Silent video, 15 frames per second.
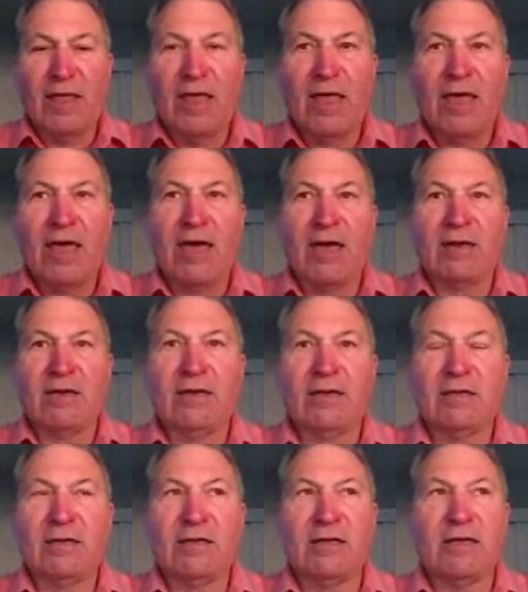
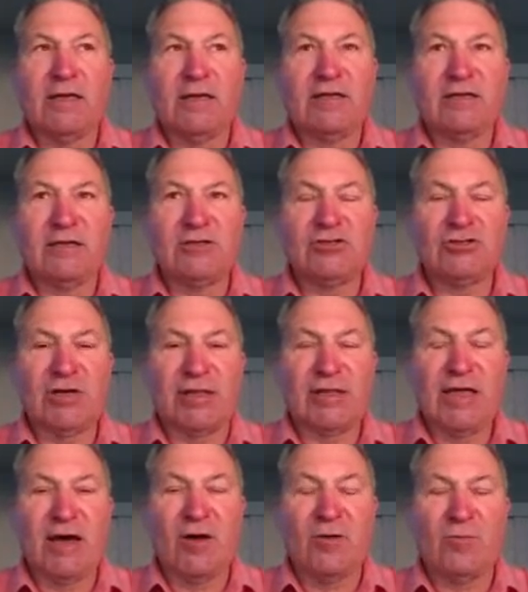and it didn't shut
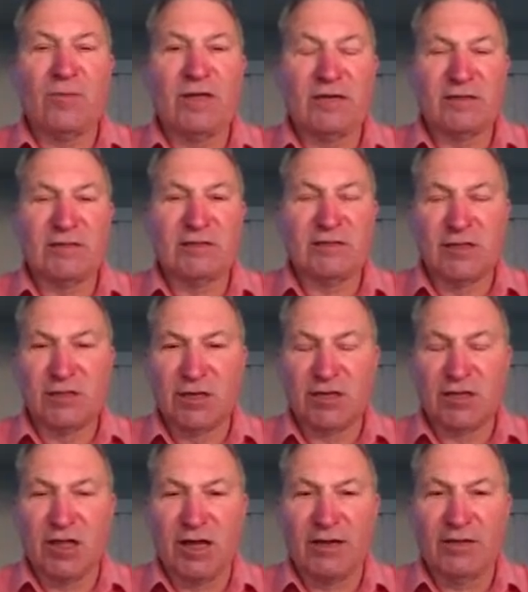down because of the
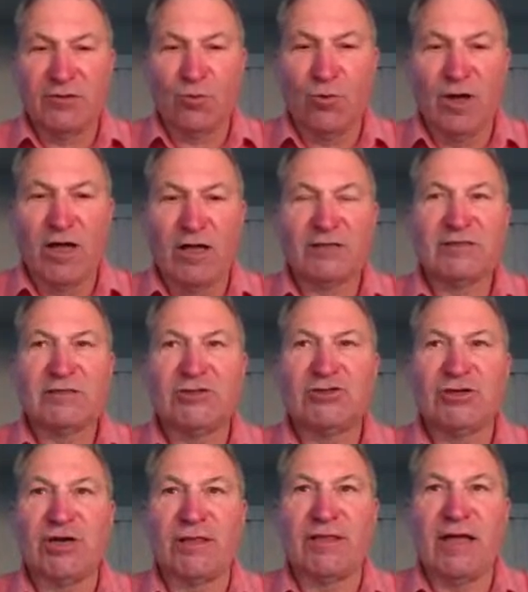decline in the wells. It
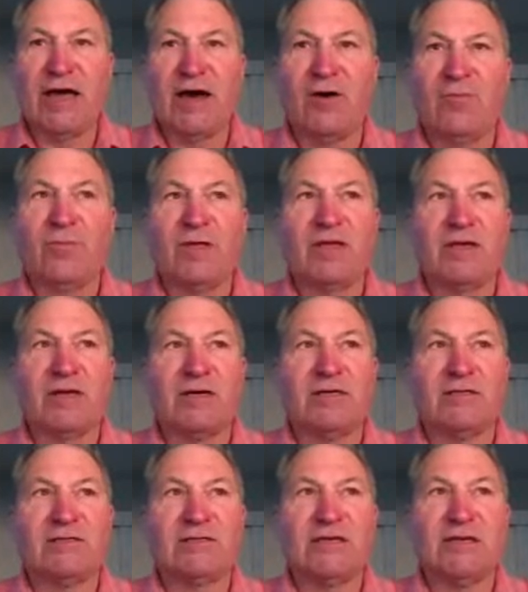shut down
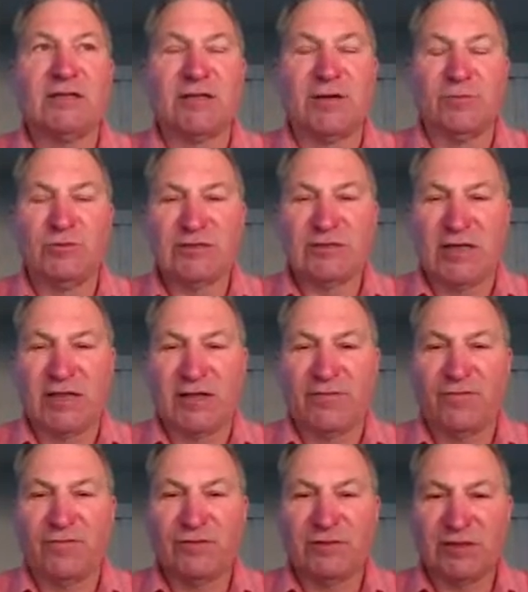because helium was
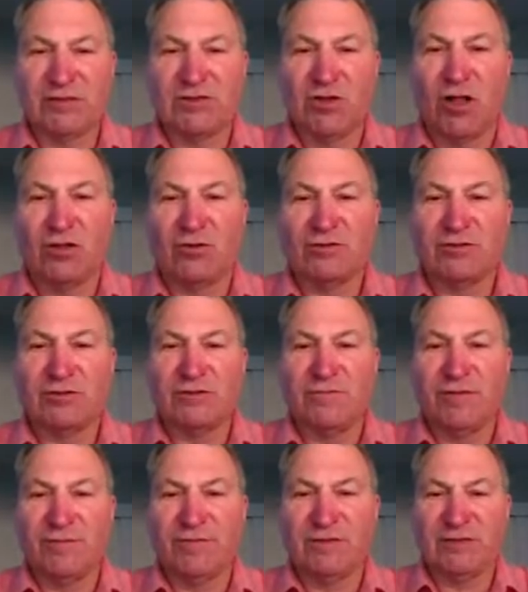selling for
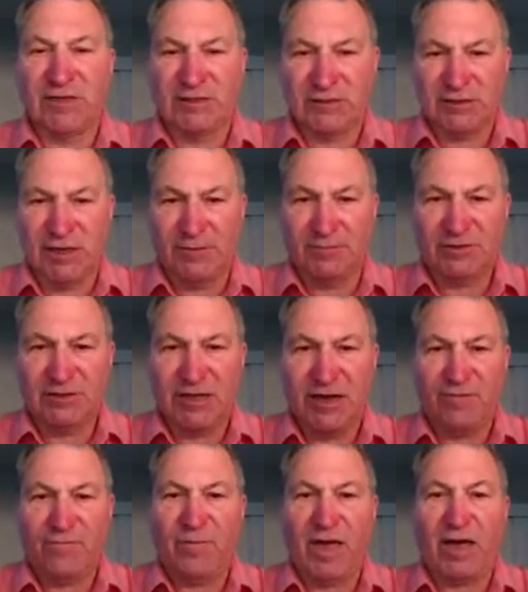$6.50 an
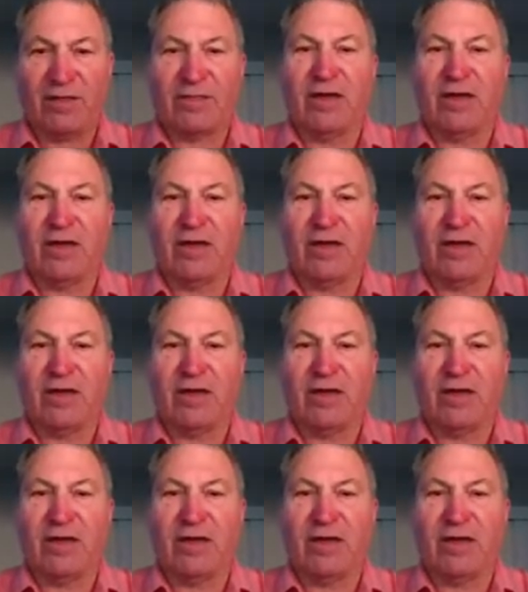MCF back